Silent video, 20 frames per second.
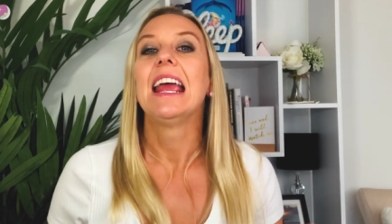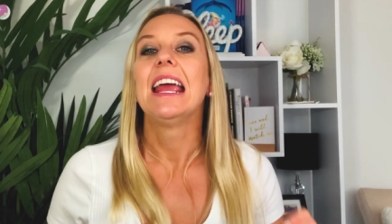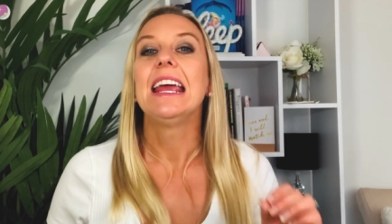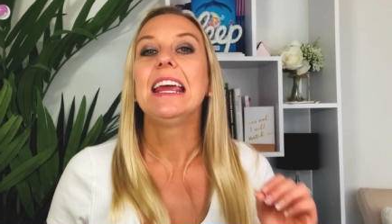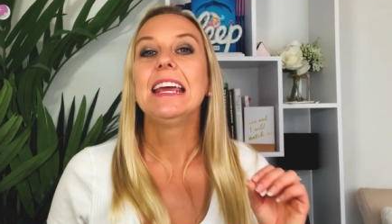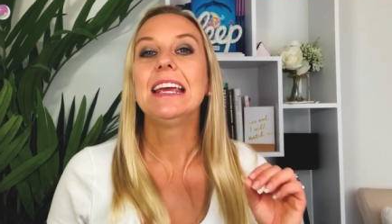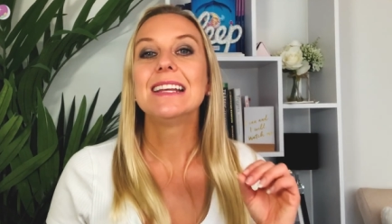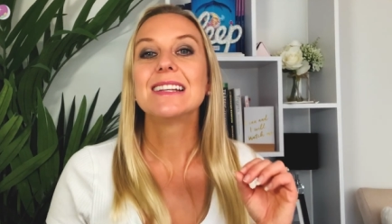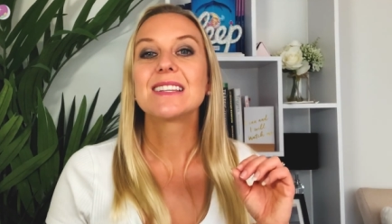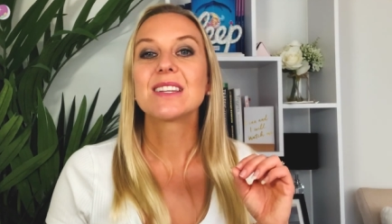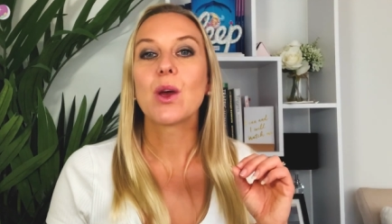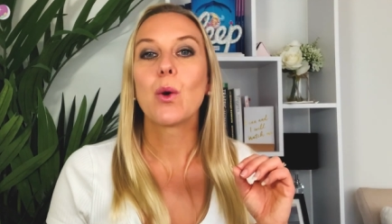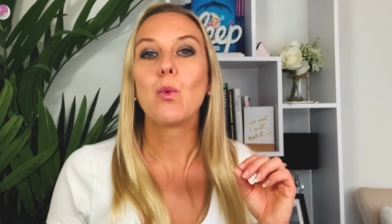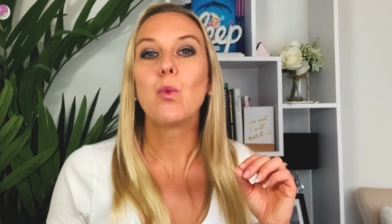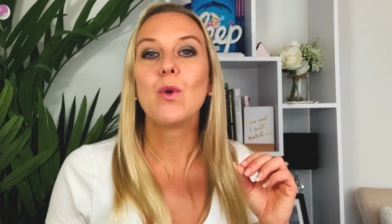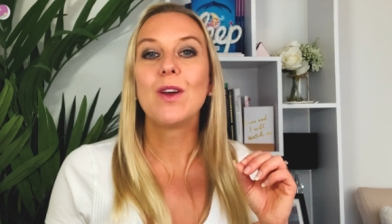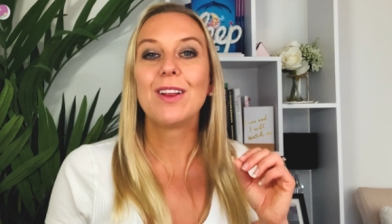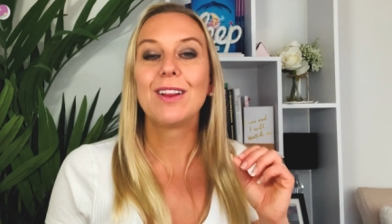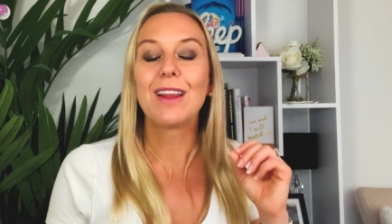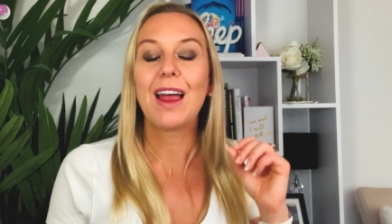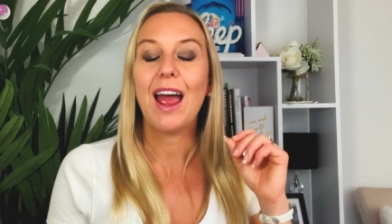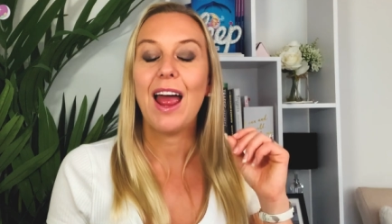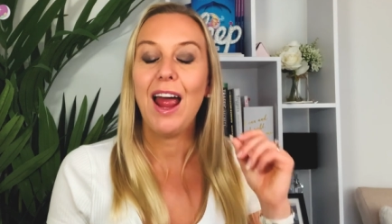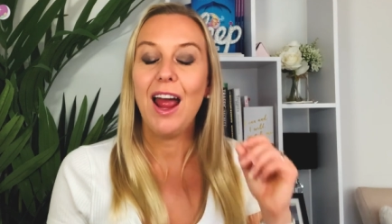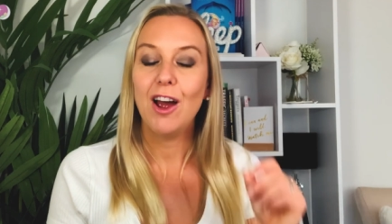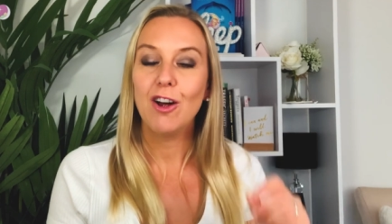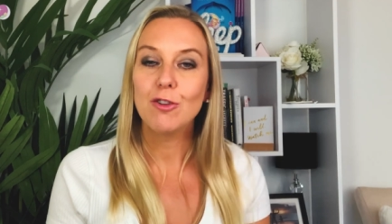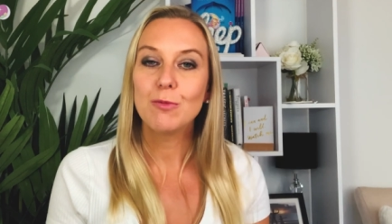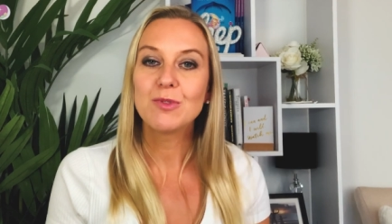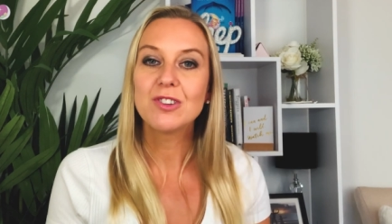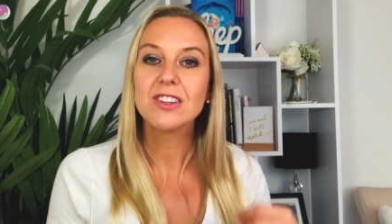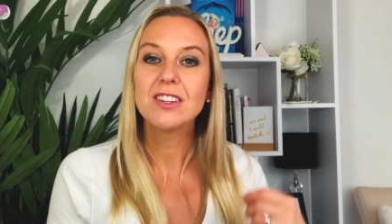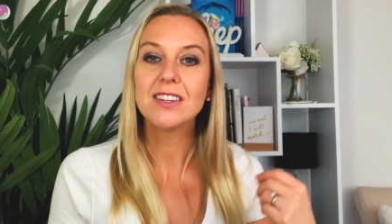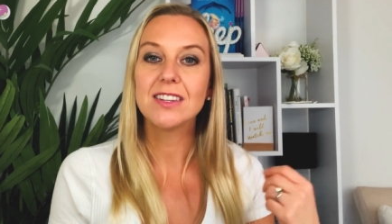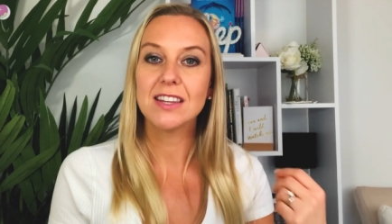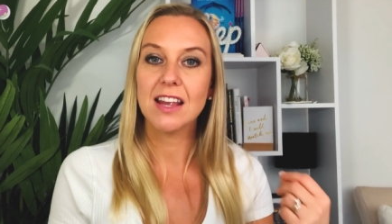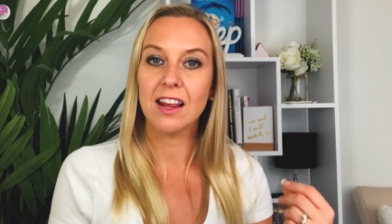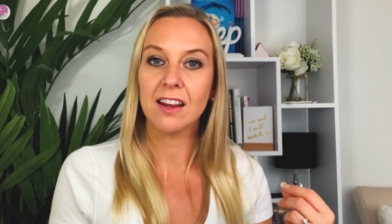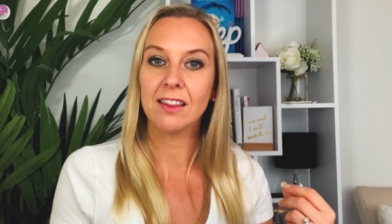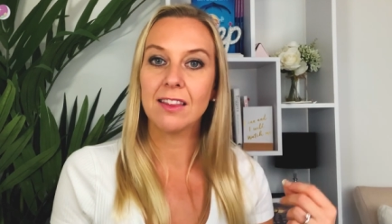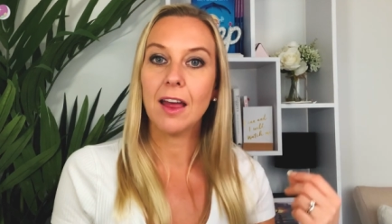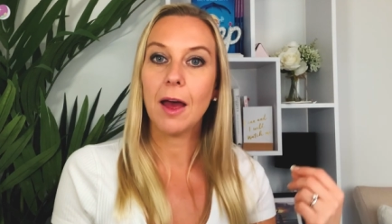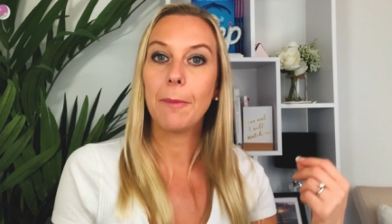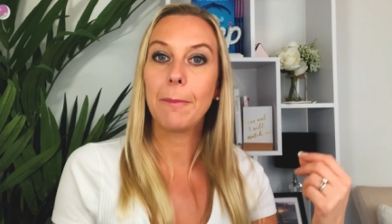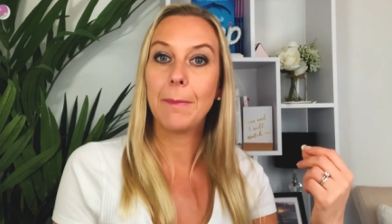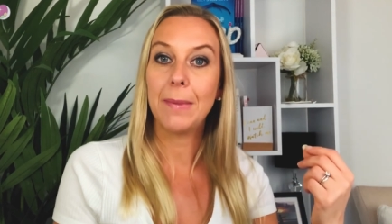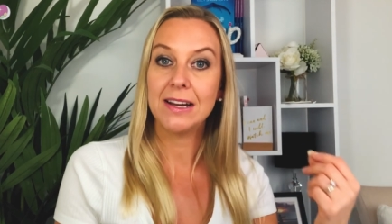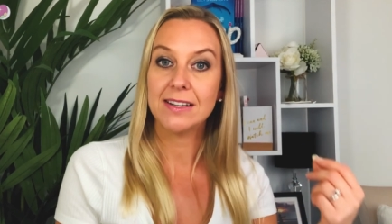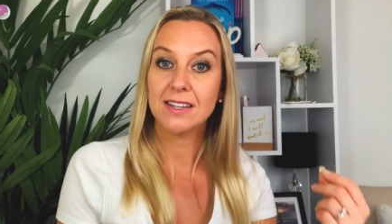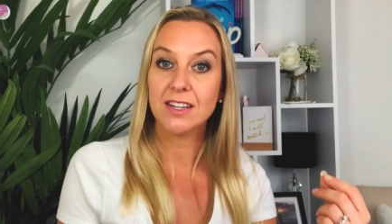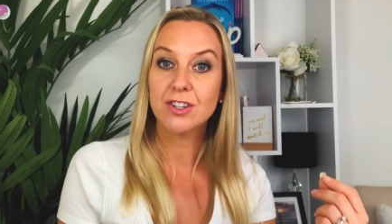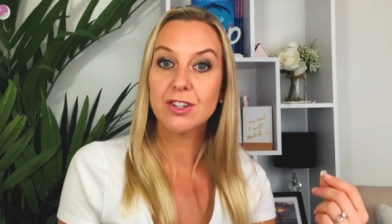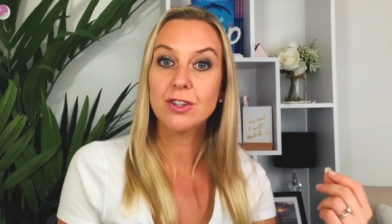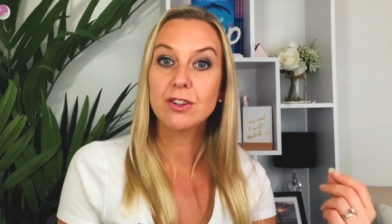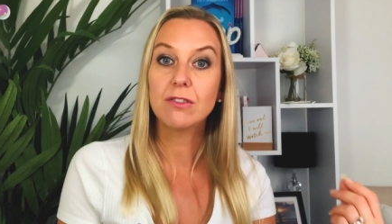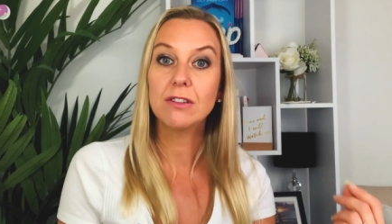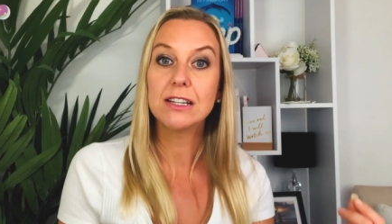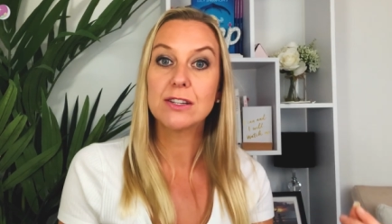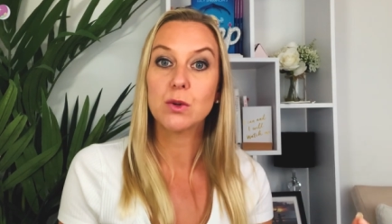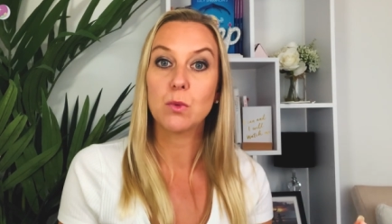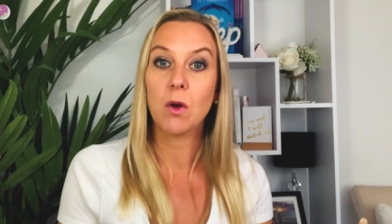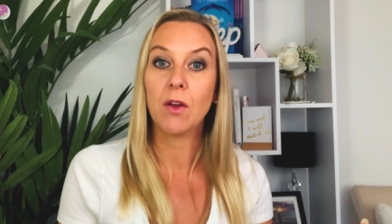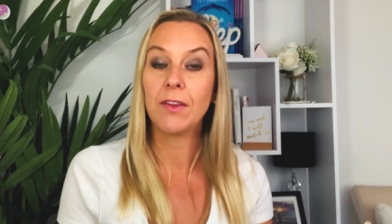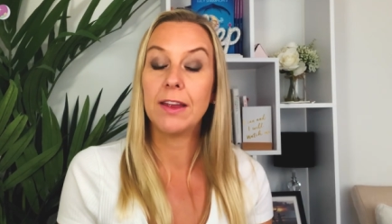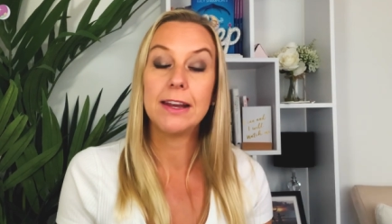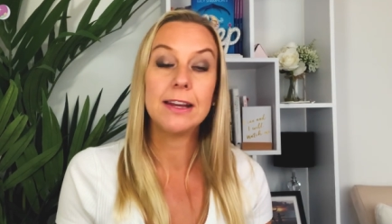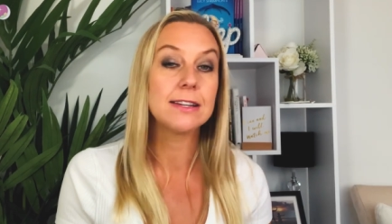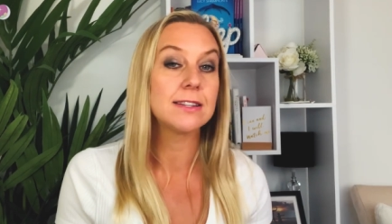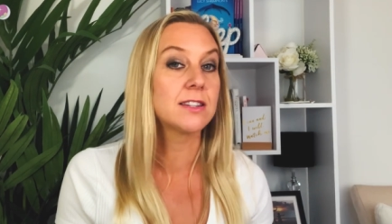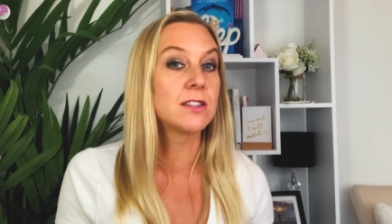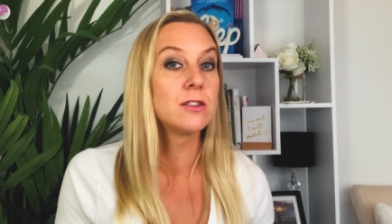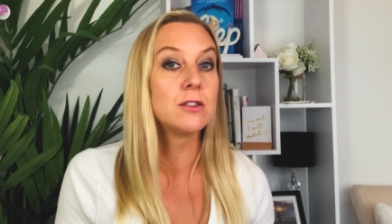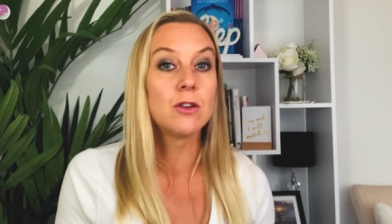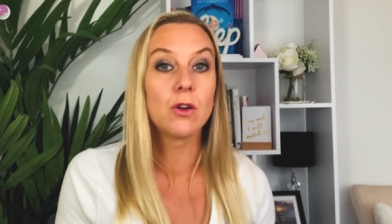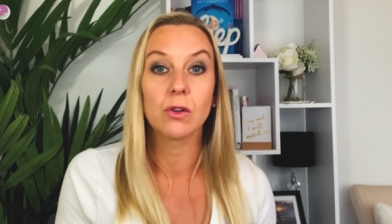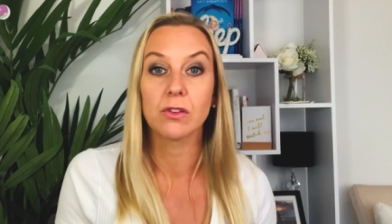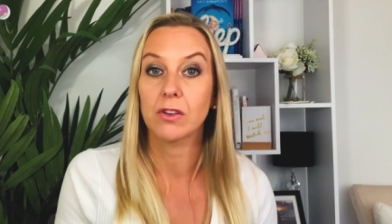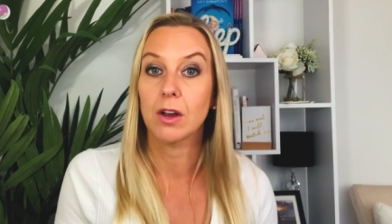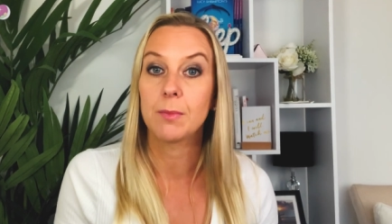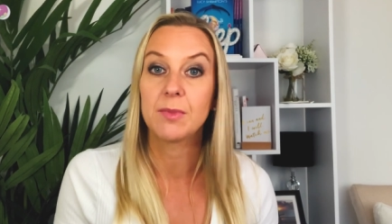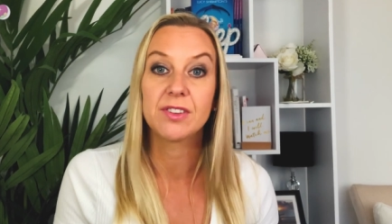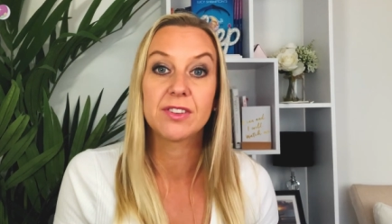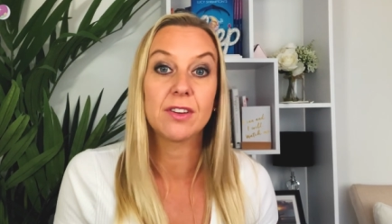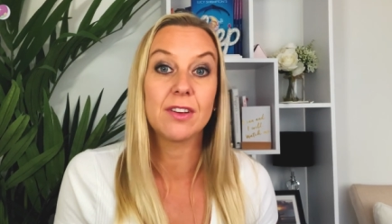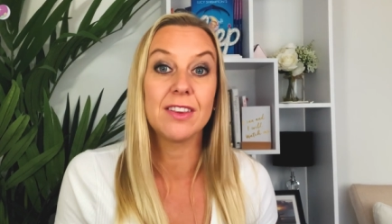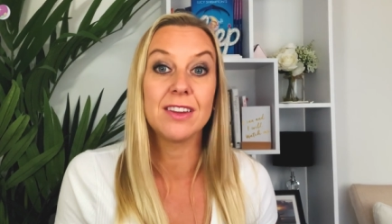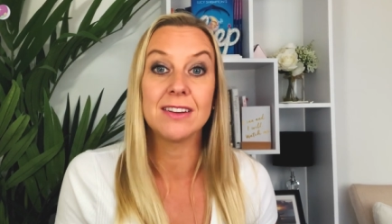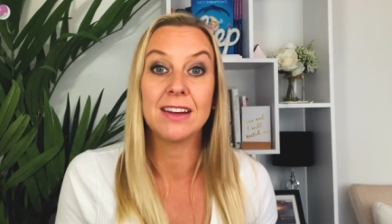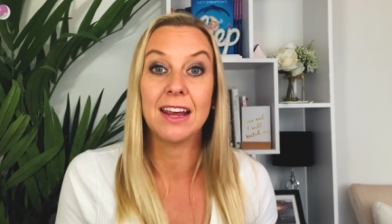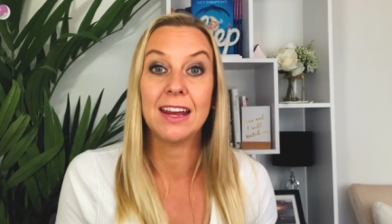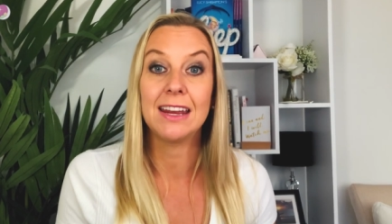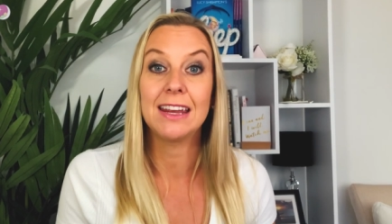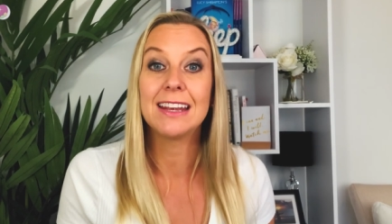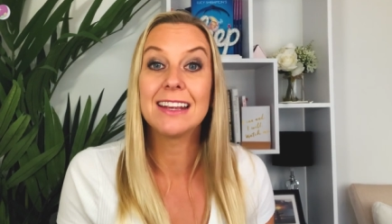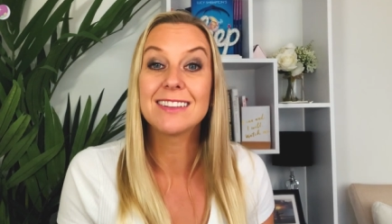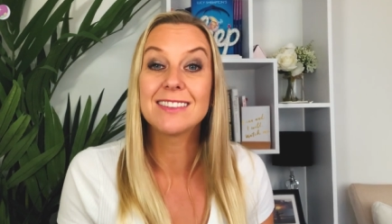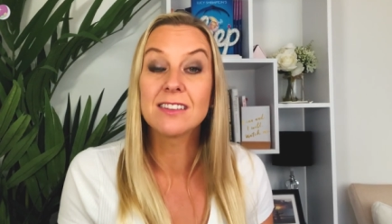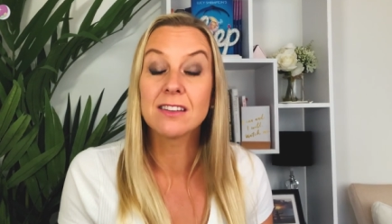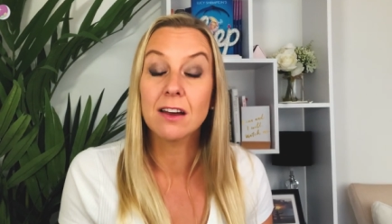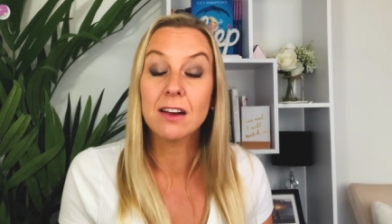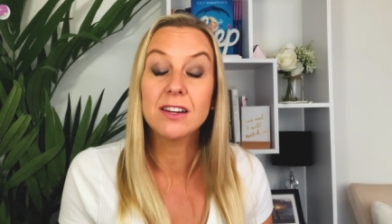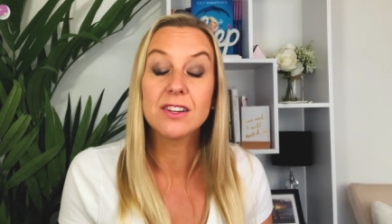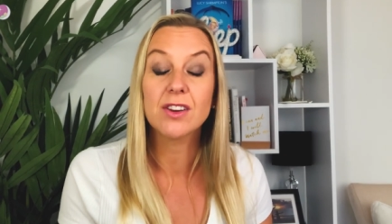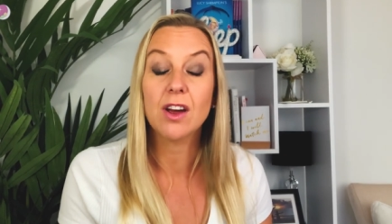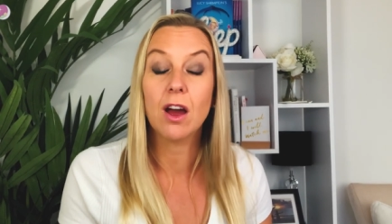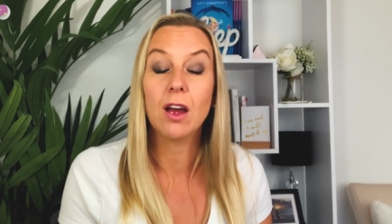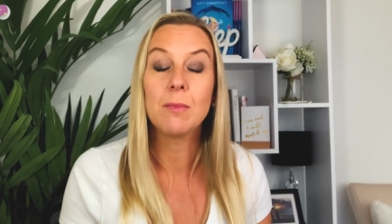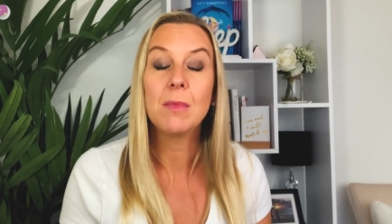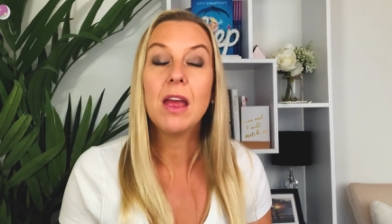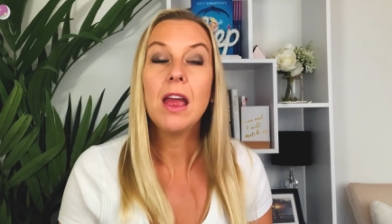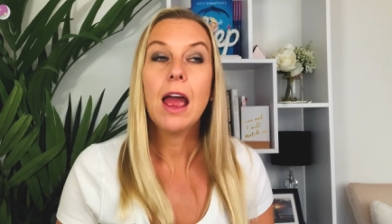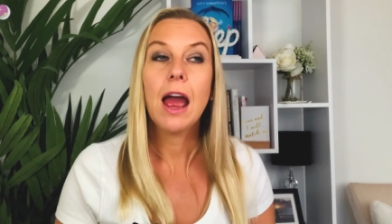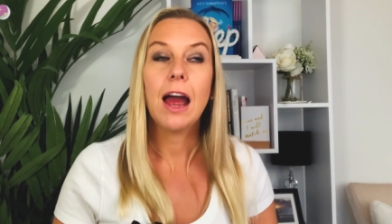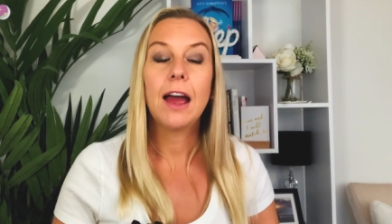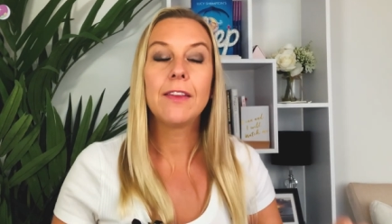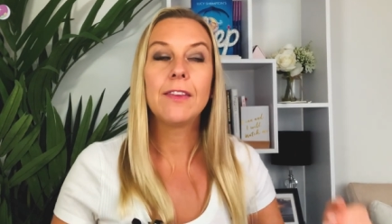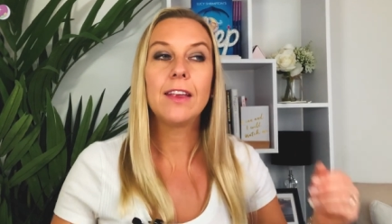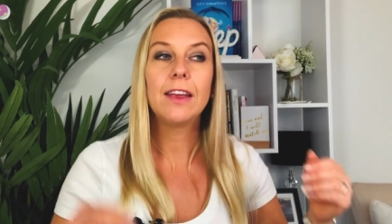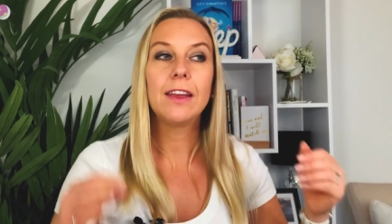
it will help to send that message to your little one that it's not time to start the day, it's nighttime. And